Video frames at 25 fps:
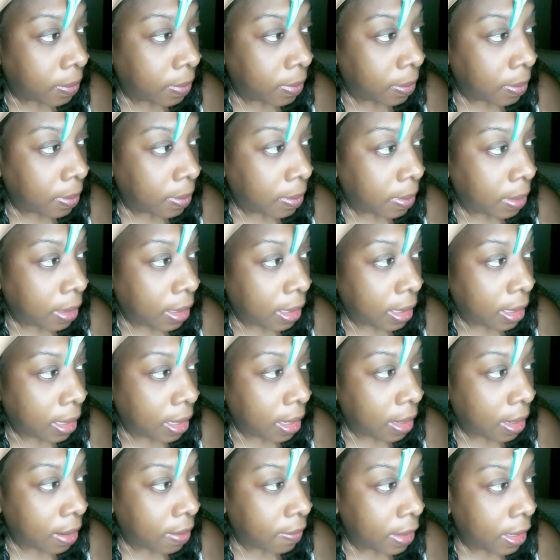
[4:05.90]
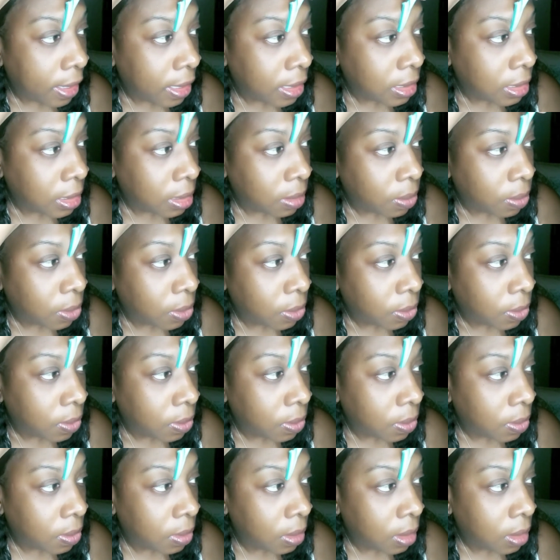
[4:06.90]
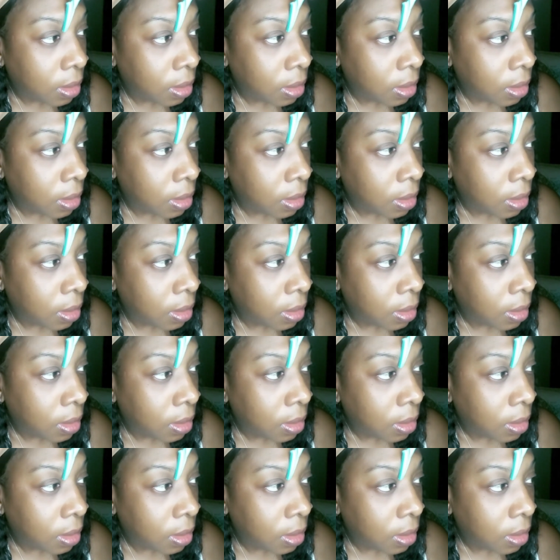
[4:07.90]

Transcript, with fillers: We can have a smooth